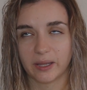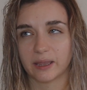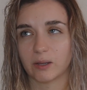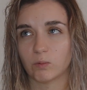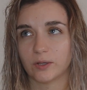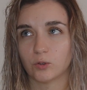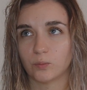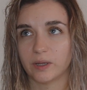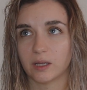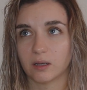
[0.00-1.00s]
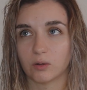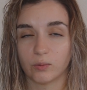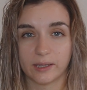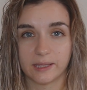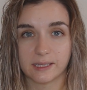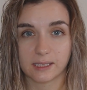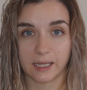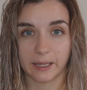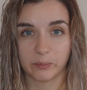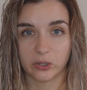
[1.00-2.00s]
and I want to make a quick
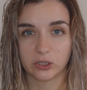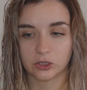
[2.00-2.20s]
disclaimer.